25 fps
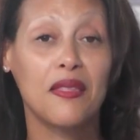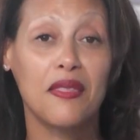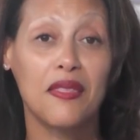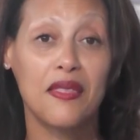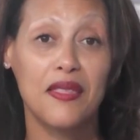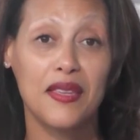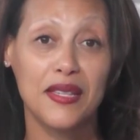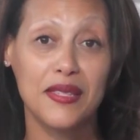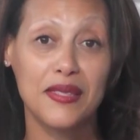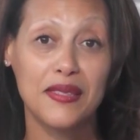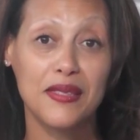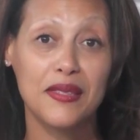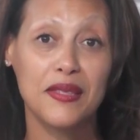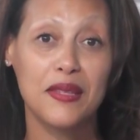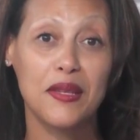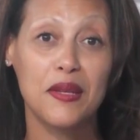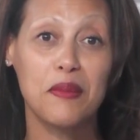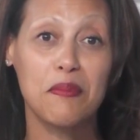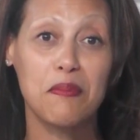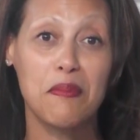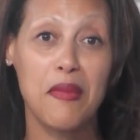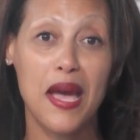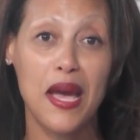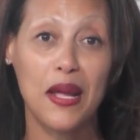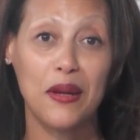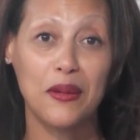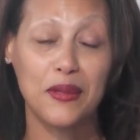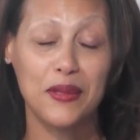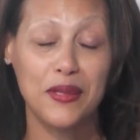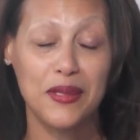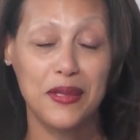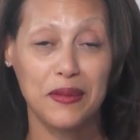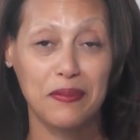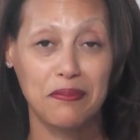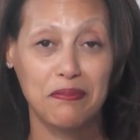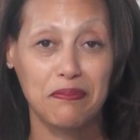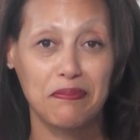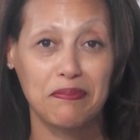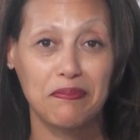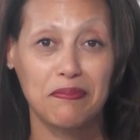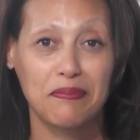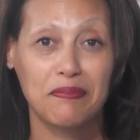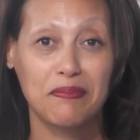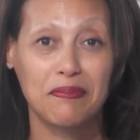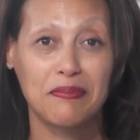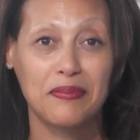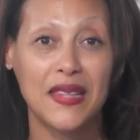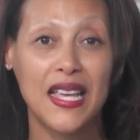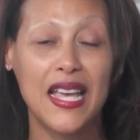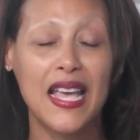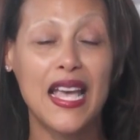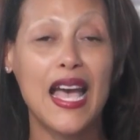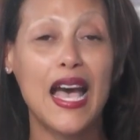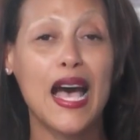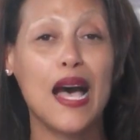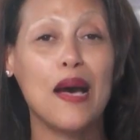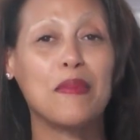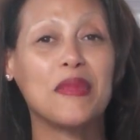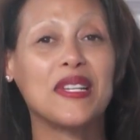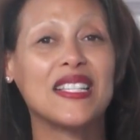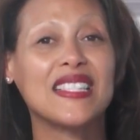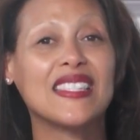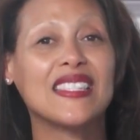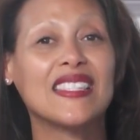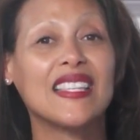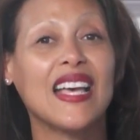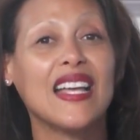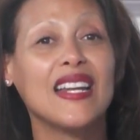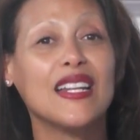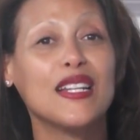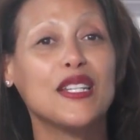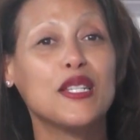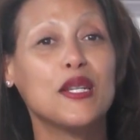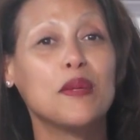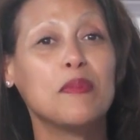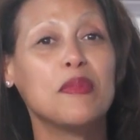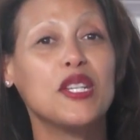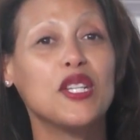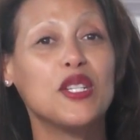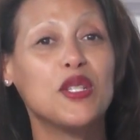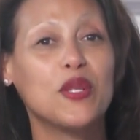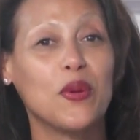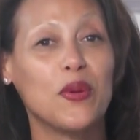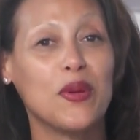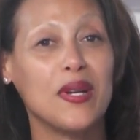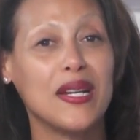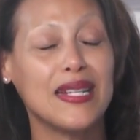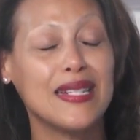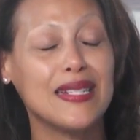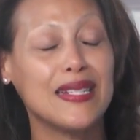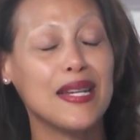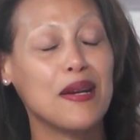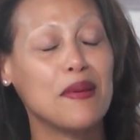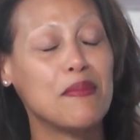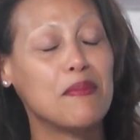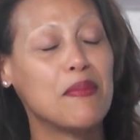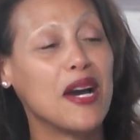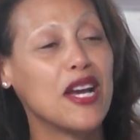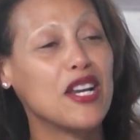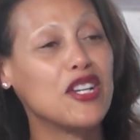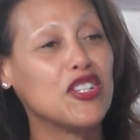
This matters. I'm excited to be joined by